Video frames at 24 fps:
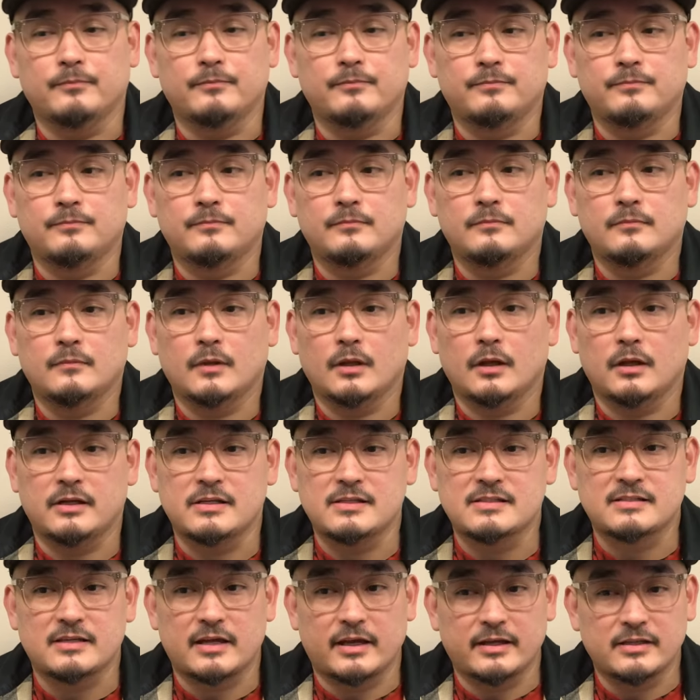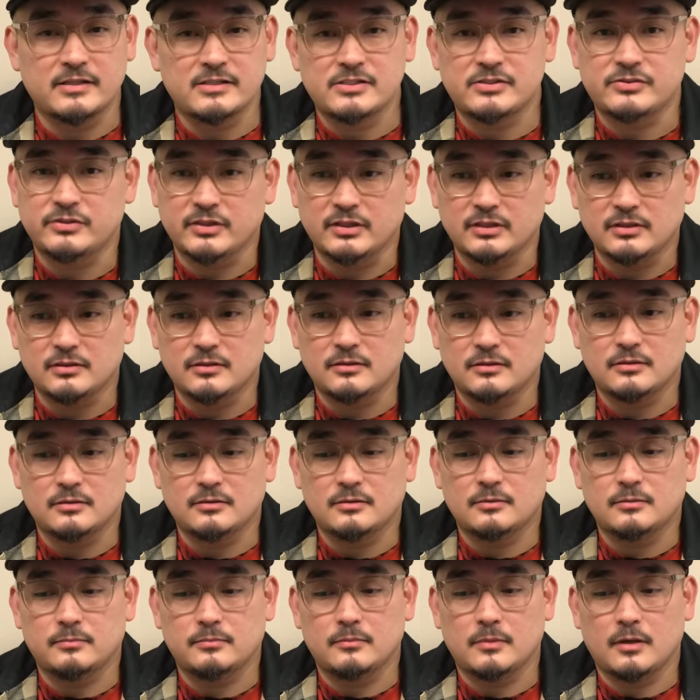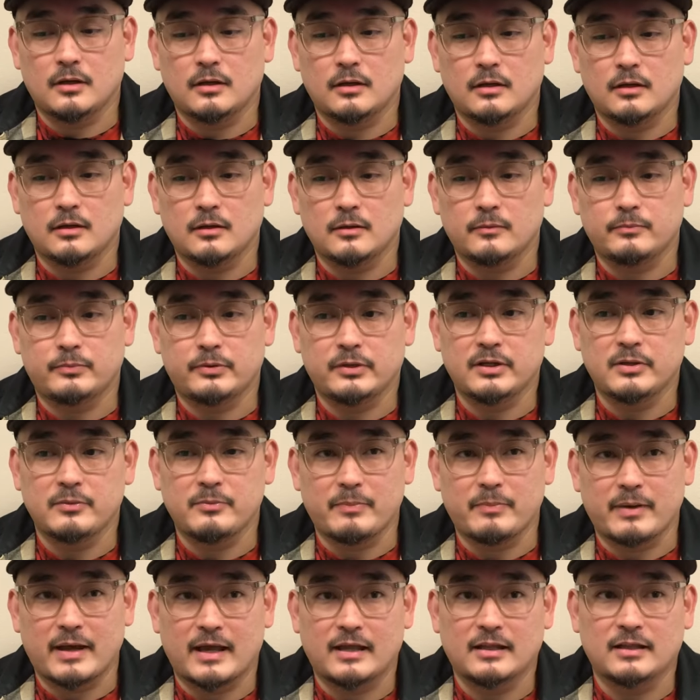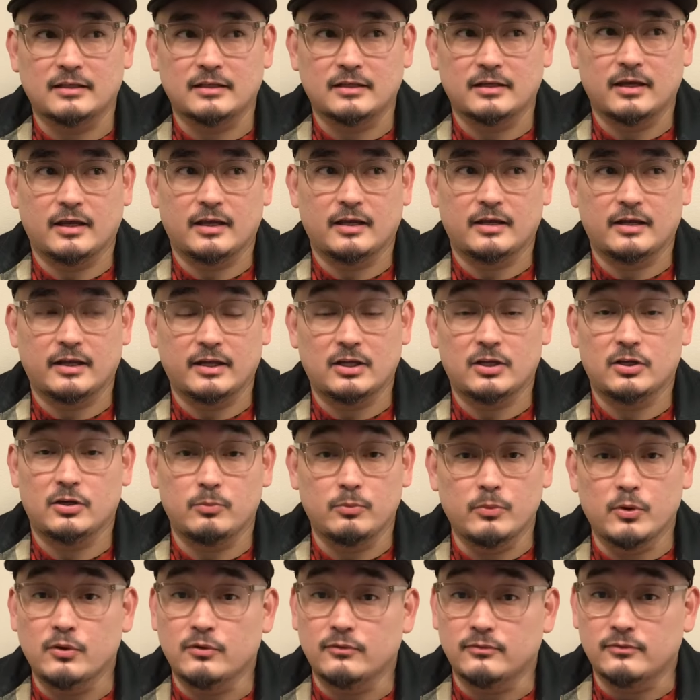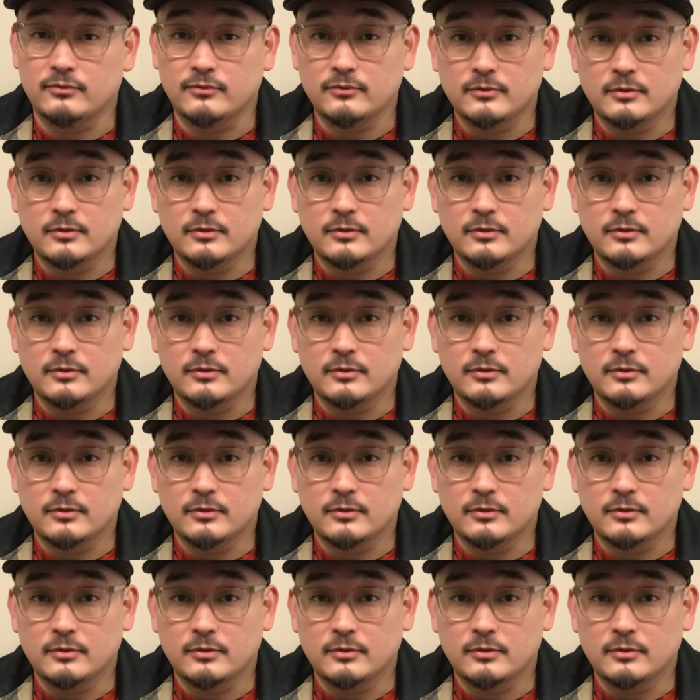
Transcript: in a side street pretty badly, and I couldn't move.